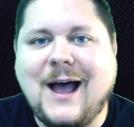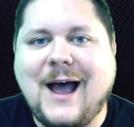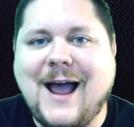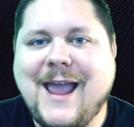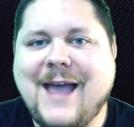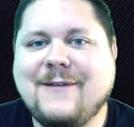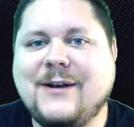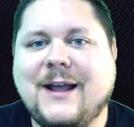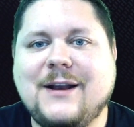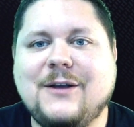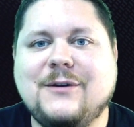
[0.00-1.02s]
I haven't
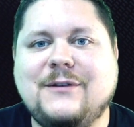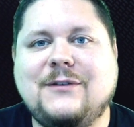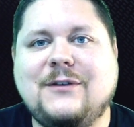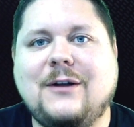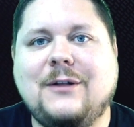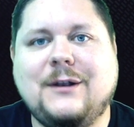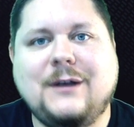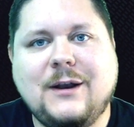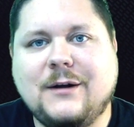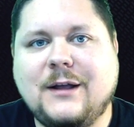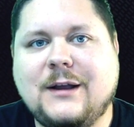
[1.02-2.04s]
had a good solid
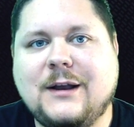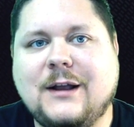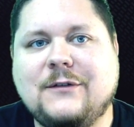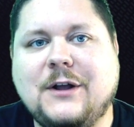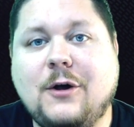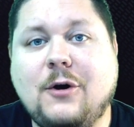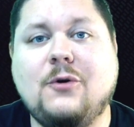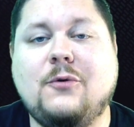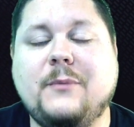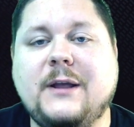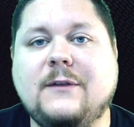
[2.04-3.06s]
internet connection at
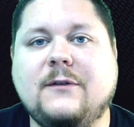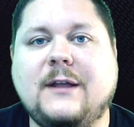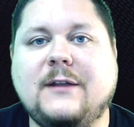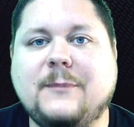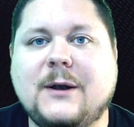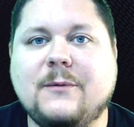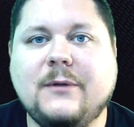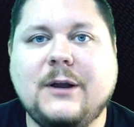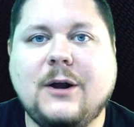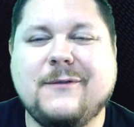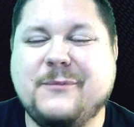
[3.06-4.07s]
home, and so that's made it
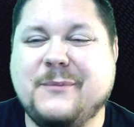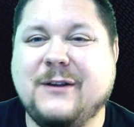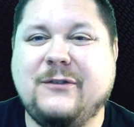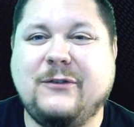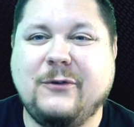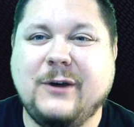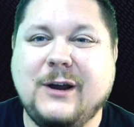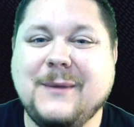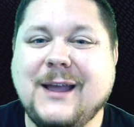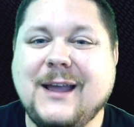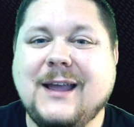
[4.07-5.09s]
really hard for me to stream.